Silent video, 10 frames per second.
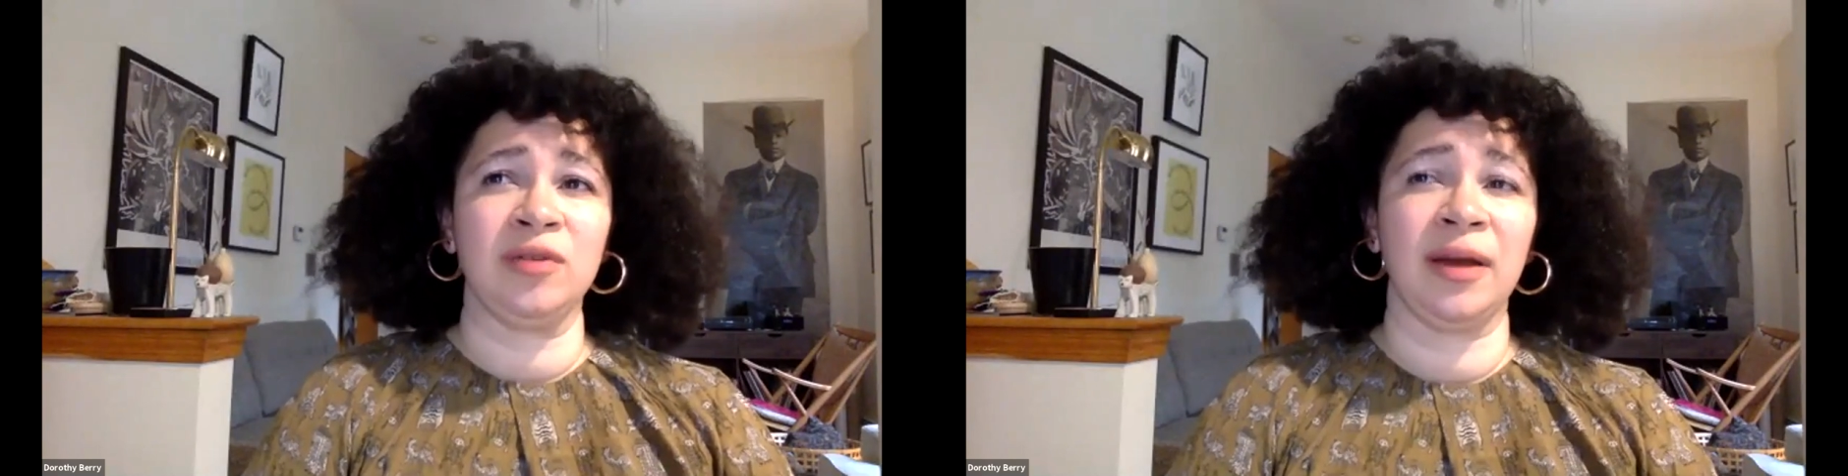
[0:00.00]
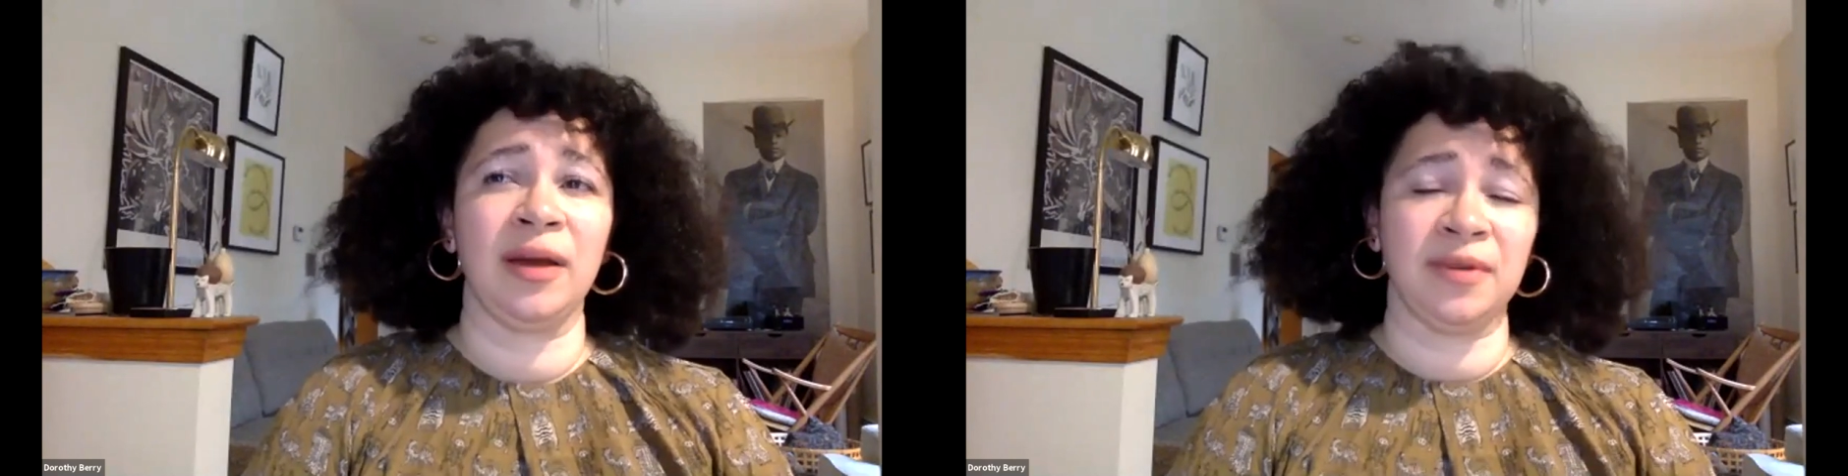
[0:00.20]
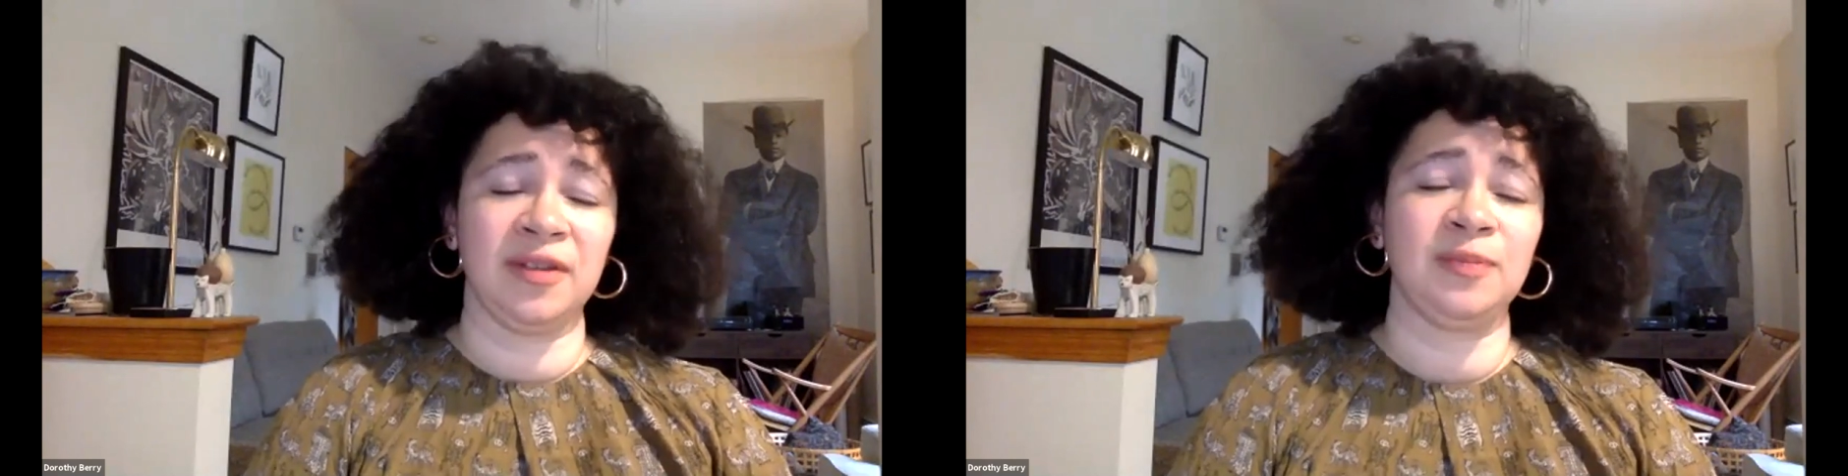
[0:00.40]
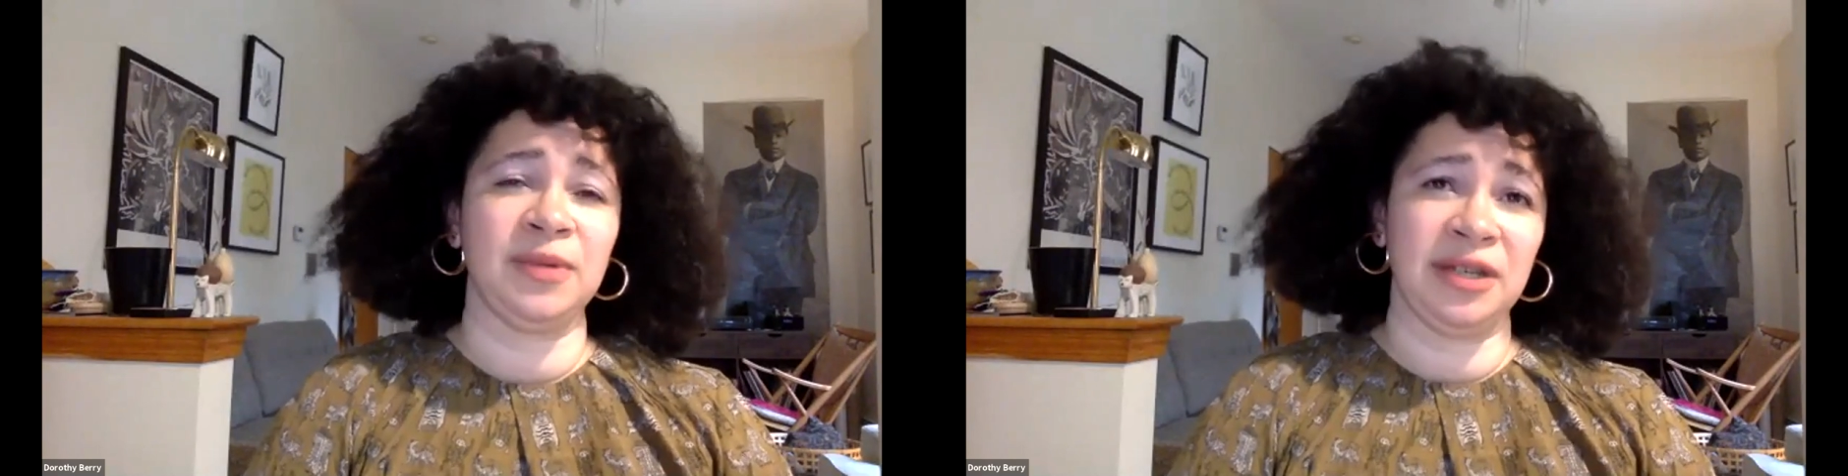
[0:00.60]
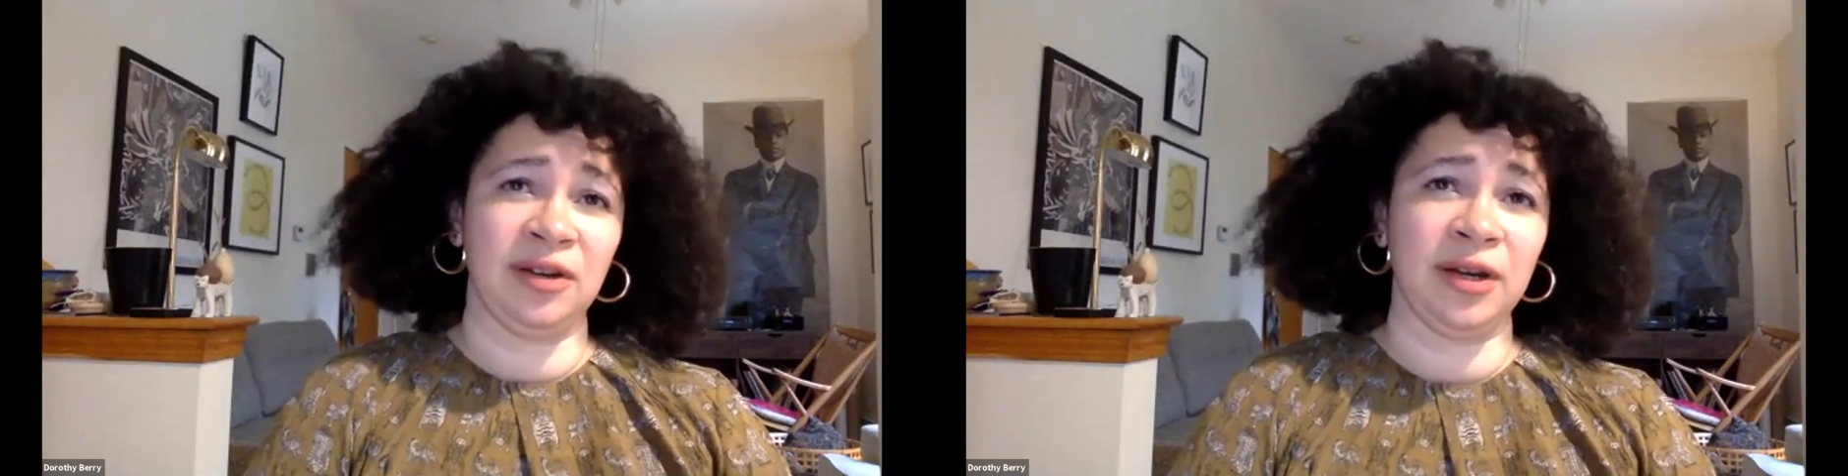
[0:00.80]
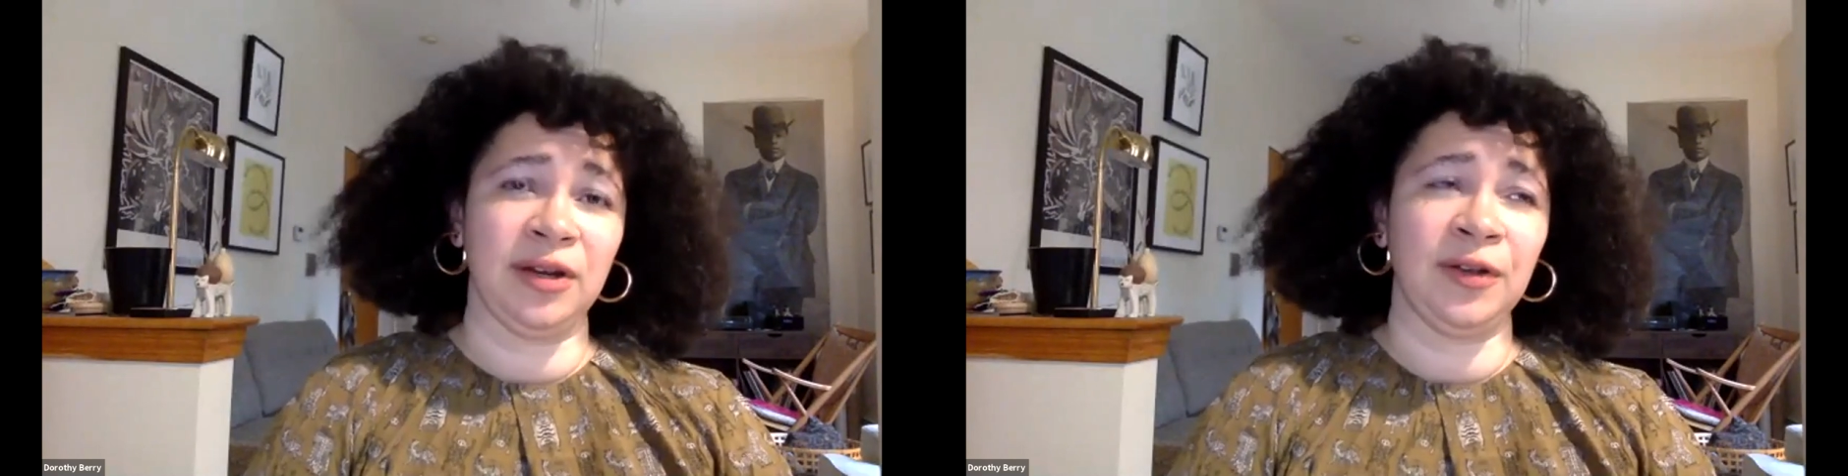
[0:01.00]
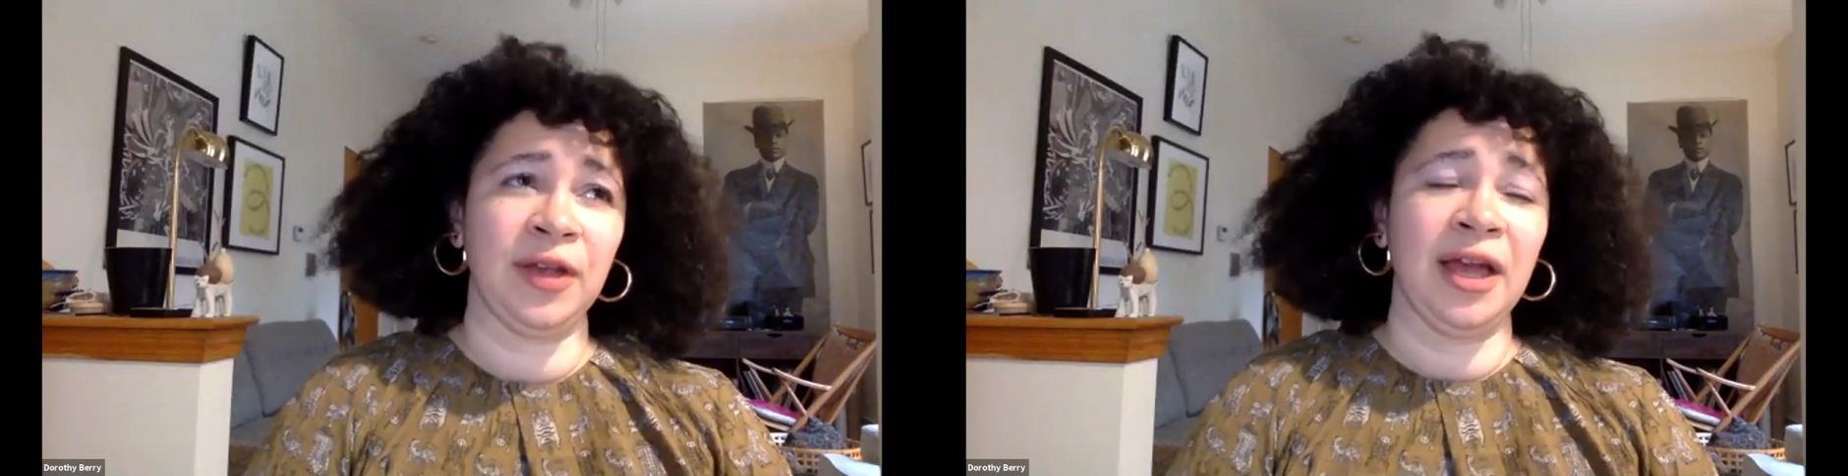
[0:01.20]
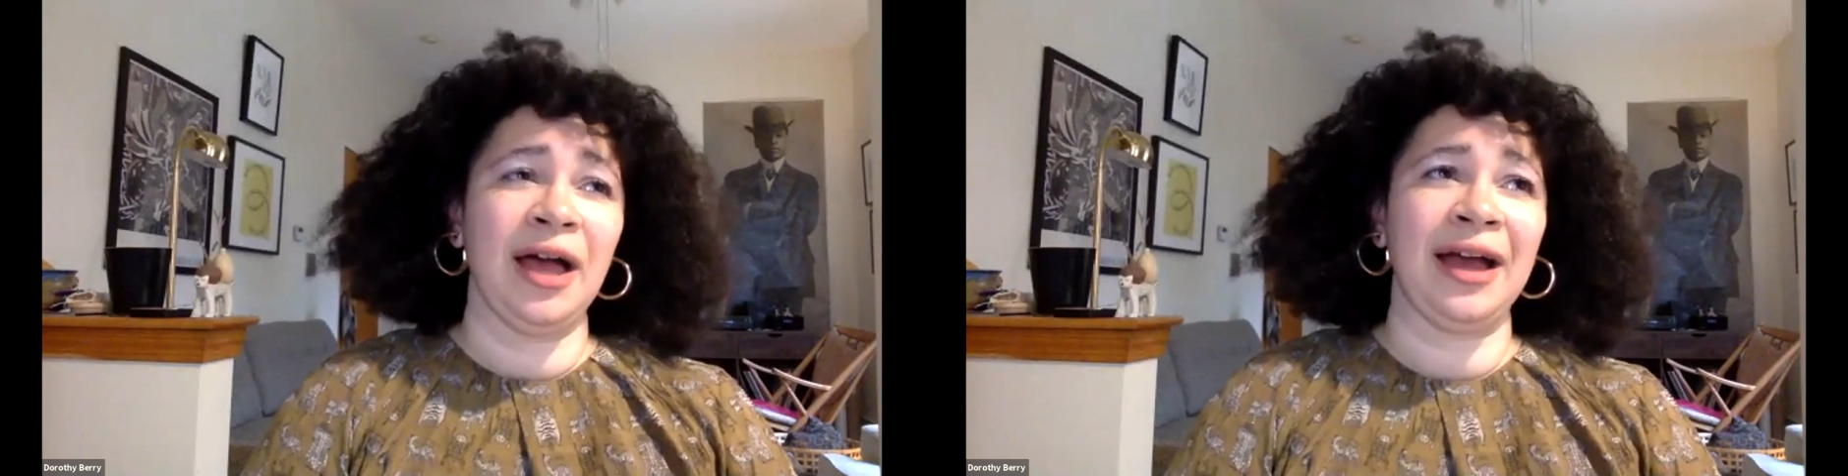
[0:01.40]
you come to this material.